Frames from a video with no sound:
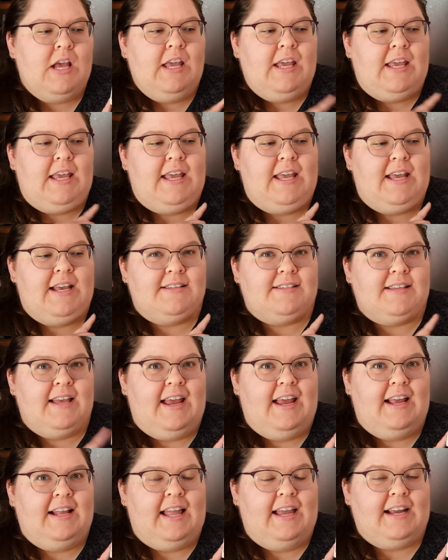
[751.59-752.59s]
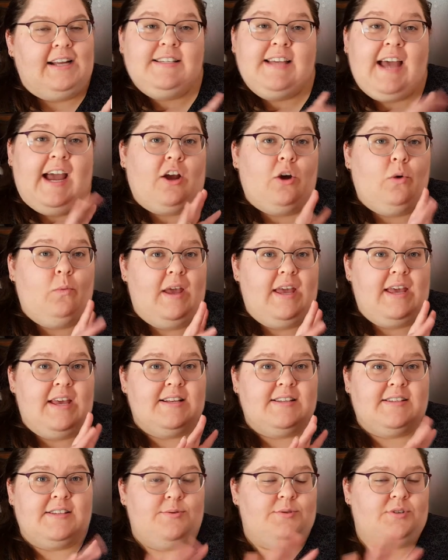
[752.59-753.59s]
He is a tech
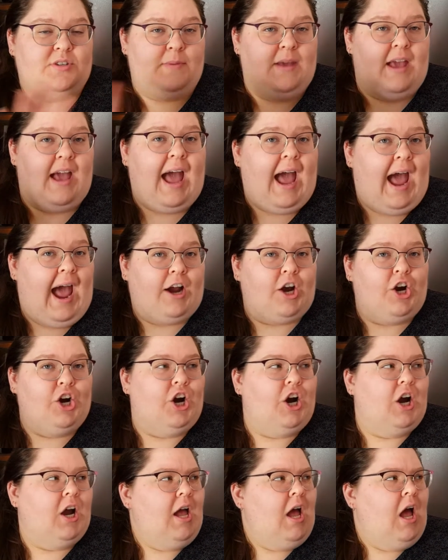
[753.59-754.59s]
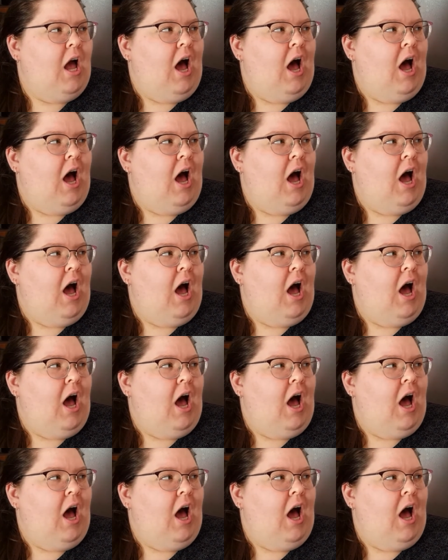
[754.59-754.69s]
whiz, used to be a hacker.